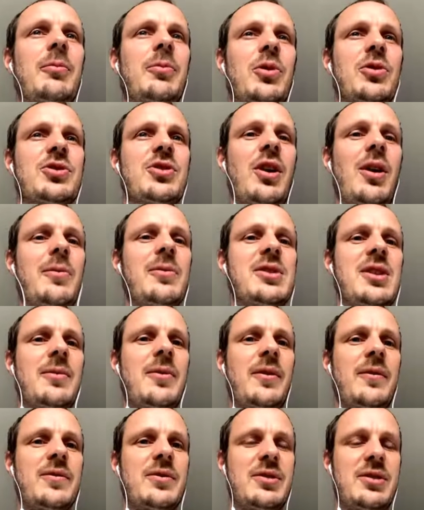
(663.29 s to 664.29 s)
Borussia Dortmund seem
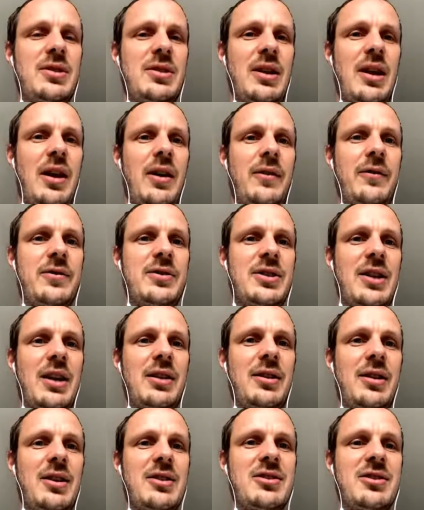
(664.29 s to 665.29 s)
to have
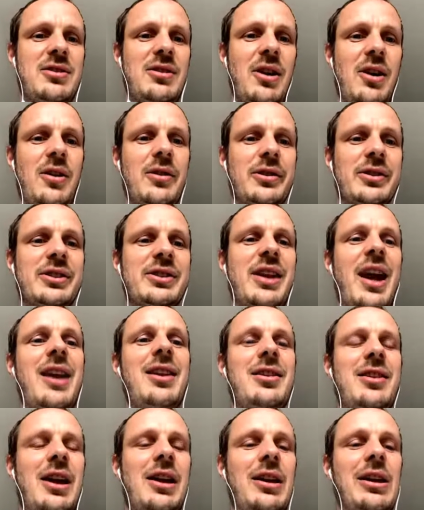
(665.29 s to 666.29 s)
set this August
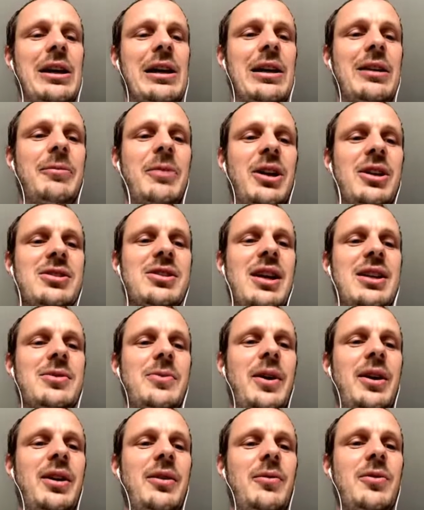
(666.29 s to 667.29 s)
10th deadline, because that's
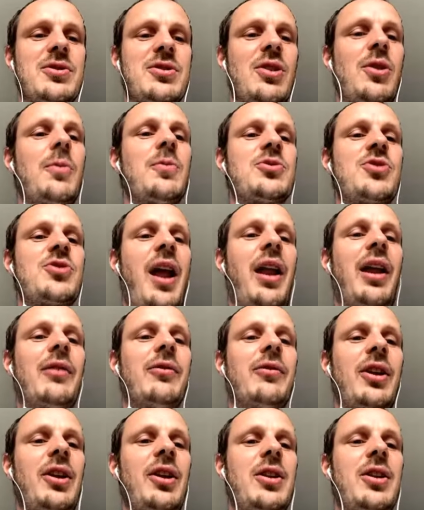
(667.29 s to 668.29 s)
when they resume training
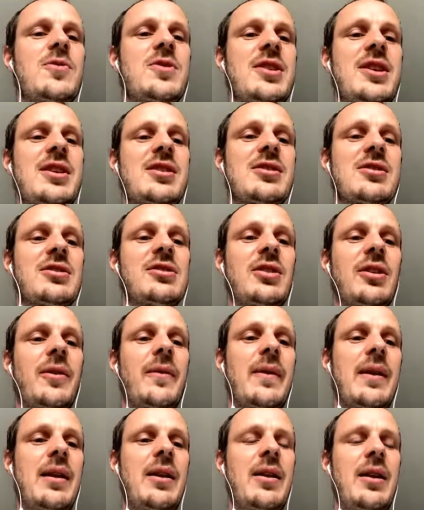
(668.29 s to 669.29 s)
for the new season. So
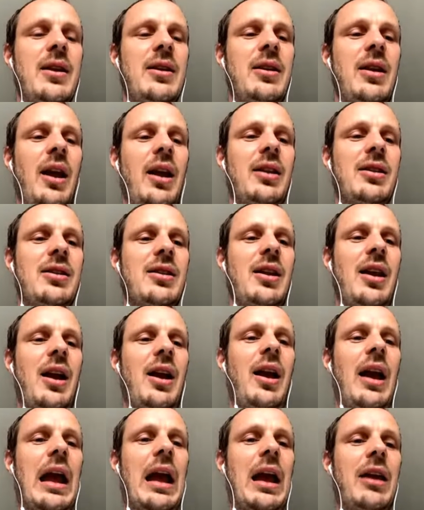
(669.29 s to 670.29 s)

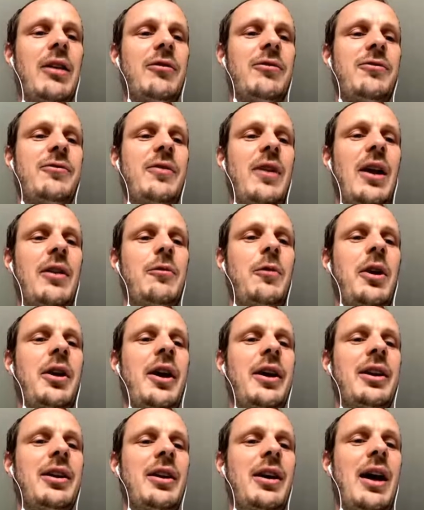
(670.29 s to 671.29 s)
if we
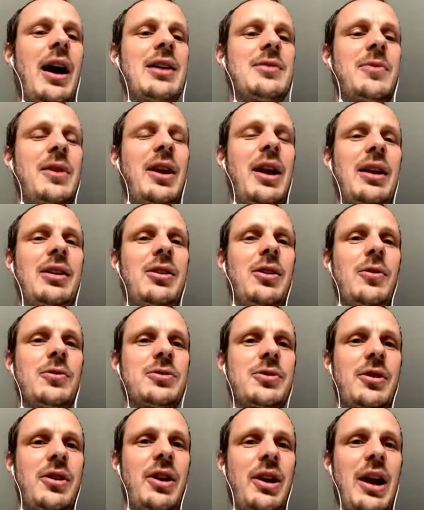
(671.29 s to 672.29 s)
kind of, as we get
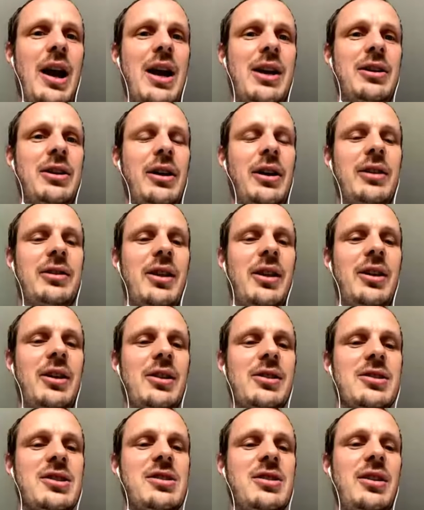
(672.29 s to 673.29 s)
closer to that, I think
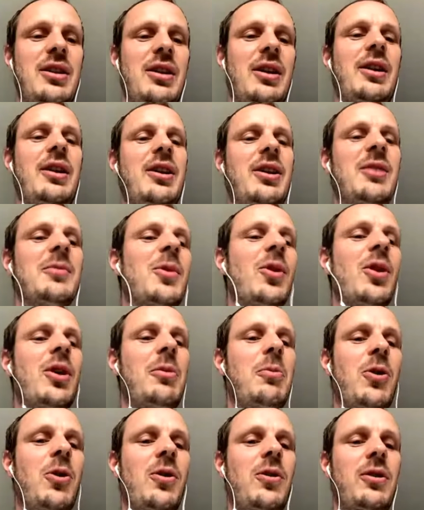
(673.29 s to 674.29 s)
you'll hear more and
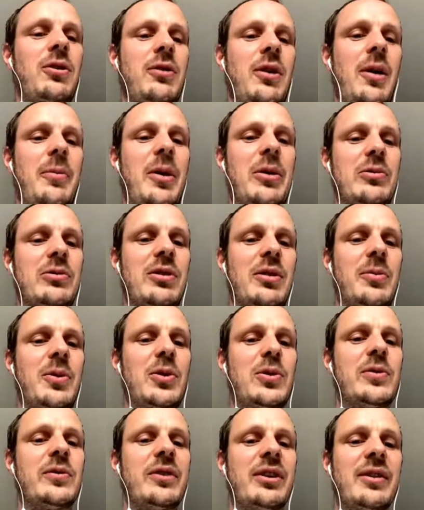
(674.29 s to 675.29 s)
more about the
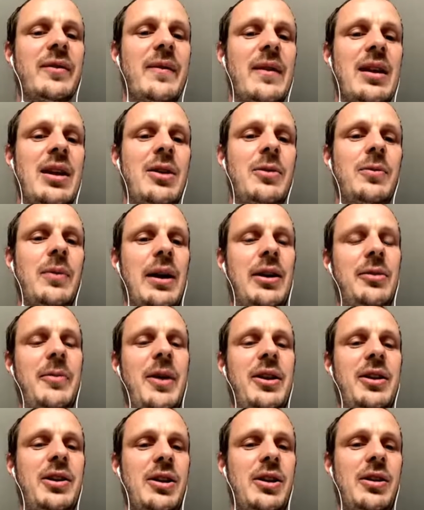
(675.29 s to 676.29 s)
move and whether
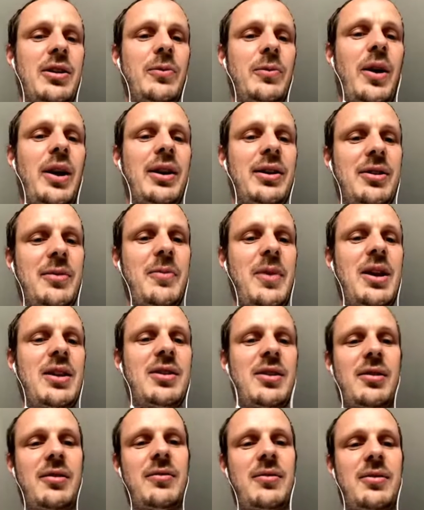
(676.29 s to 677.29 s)
Man United are willing to meet
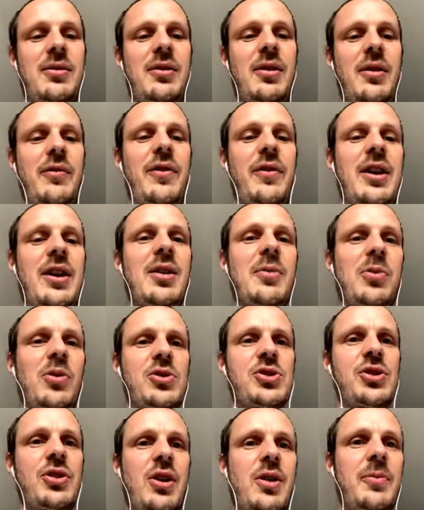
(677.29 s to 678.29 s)
the fee that
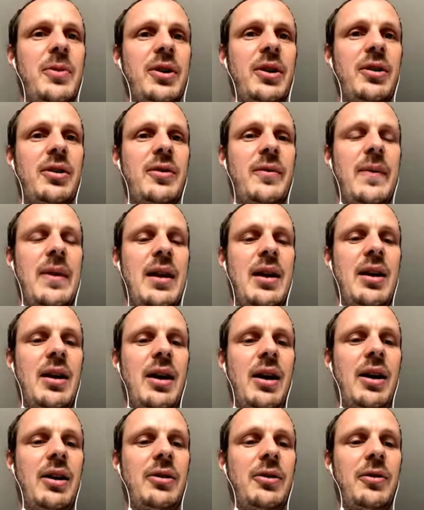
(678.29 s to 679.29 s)
Borussia Dortmund
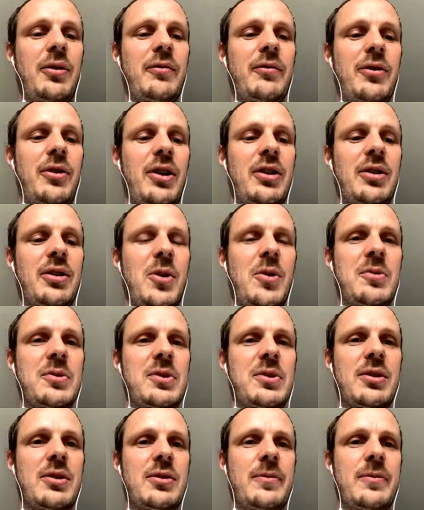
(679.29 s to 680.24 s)
are looking for at the moment.